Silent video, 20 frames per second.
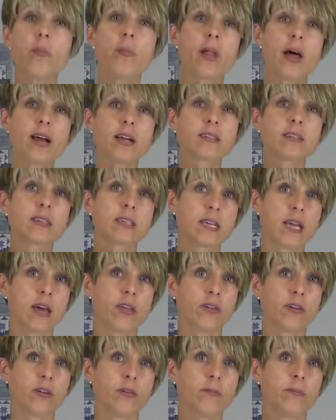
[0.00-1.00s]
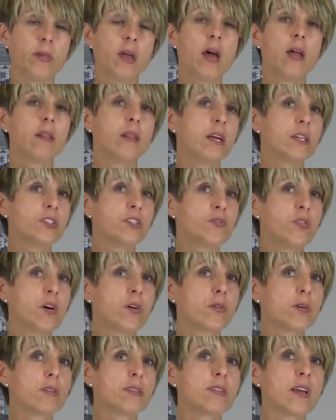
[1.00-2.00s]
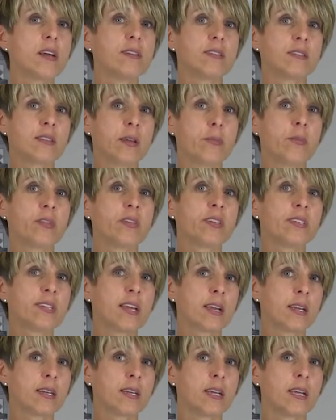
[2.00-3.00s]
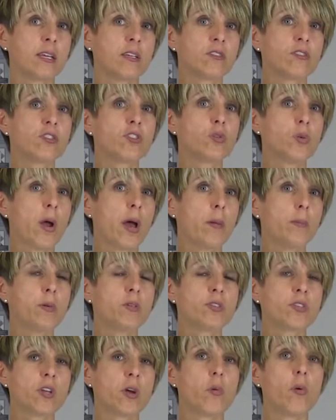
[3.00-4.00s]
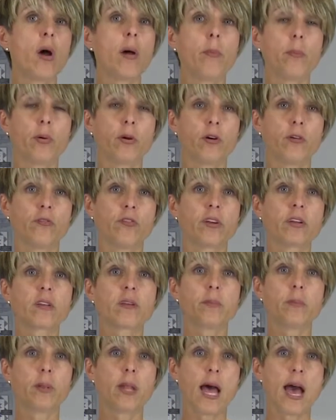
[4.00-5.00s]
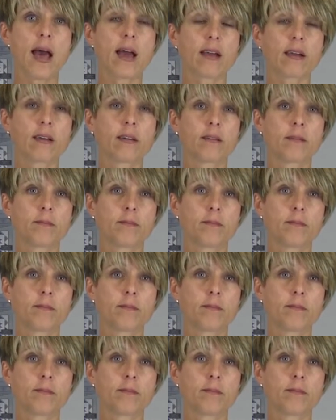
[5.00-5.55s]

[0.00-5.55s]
a block together, let's focus on some of the techniques to help us sew a perfect block.